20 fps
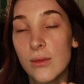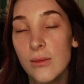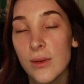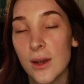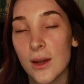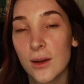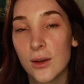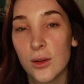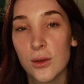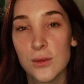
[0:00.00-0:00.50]

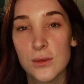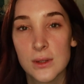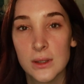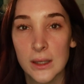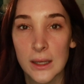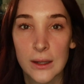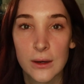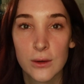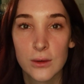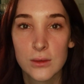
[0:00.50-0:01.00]
Van Gogh's
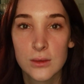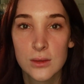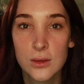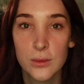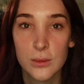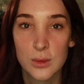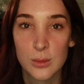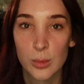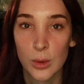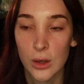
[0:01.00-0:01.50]
letters to
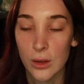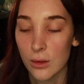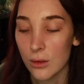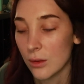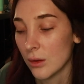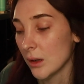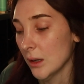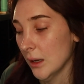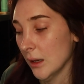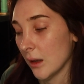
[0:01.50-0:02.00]
his
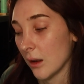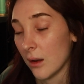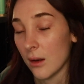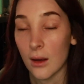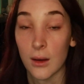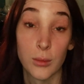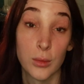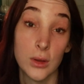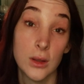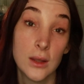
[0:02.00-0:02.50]
brother and
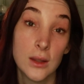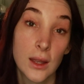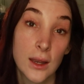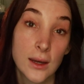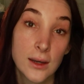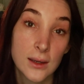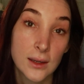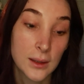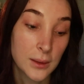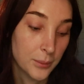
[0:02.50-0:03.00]
I really
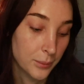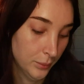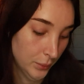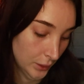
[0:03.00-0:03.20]
liked it,